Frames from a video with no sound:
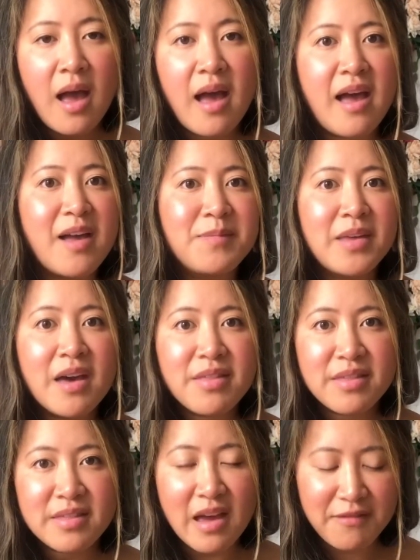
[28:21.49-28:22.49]
the
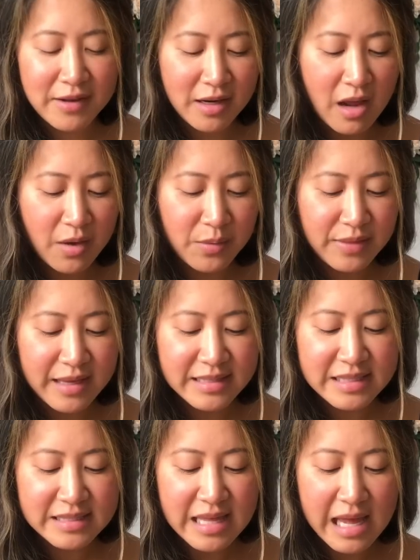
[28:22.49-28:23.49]
other thing that I really like with
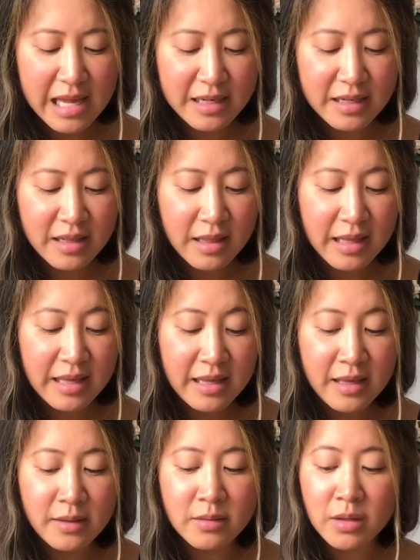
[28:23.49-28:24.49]
these is that
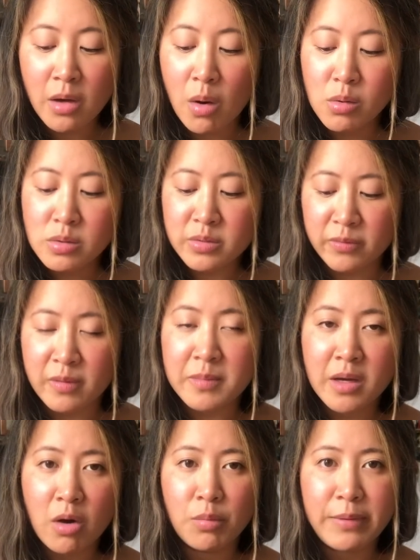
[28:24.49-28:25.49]
the gold on them,
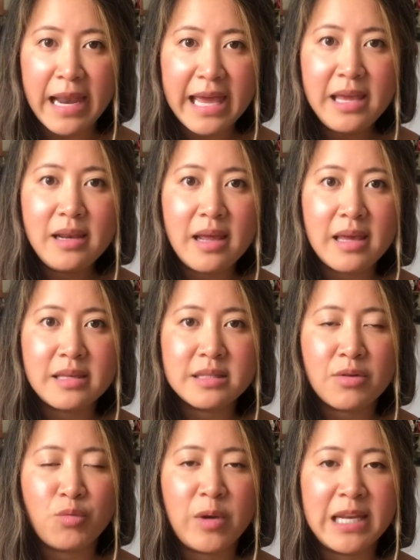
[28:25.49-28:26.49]
the gold plate, is
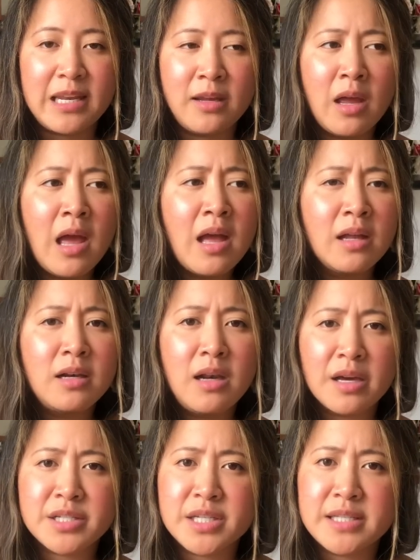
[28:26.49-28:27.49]
a really
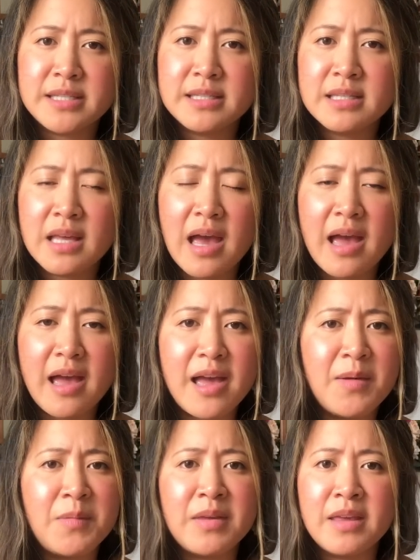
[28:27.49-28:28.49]
luscious,
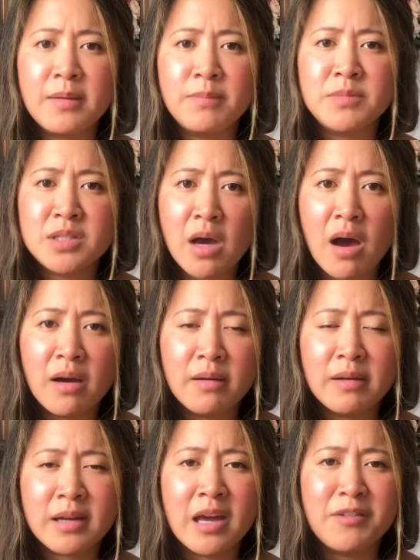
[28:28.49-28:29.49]

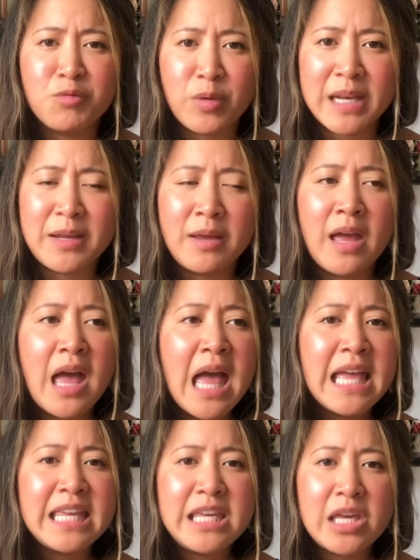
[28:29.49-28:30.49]
dark, kind of really
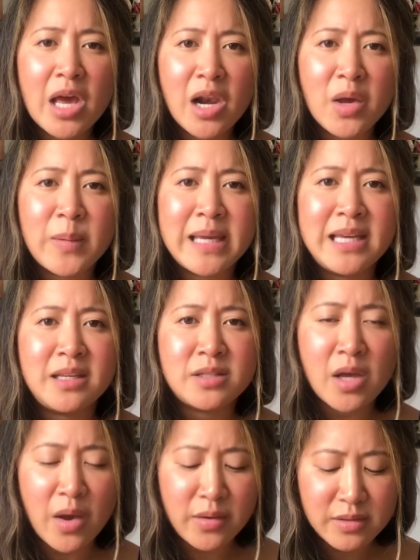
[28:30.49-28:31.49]
yellowy
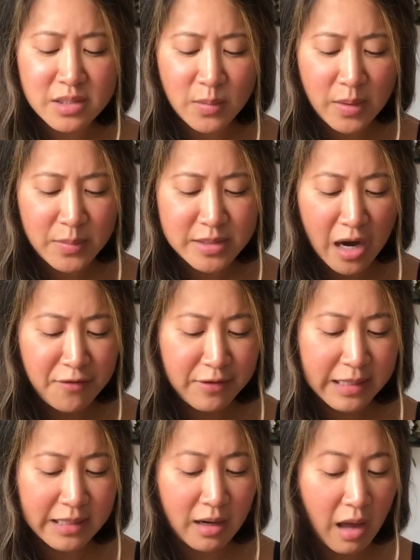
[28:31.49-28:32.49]
tone to it, which I
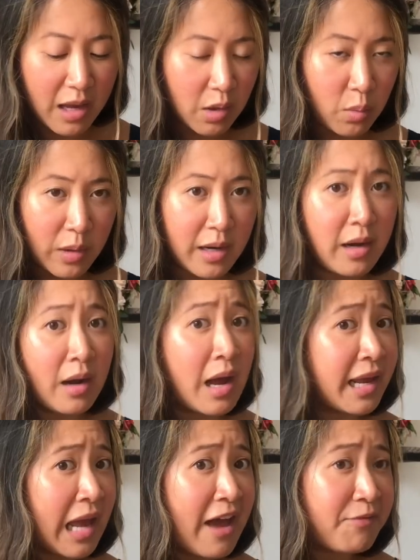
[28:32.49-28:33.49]
really like when
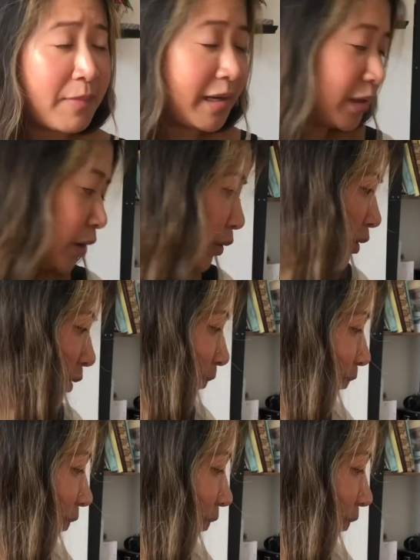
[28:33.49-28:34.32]
I have my gold.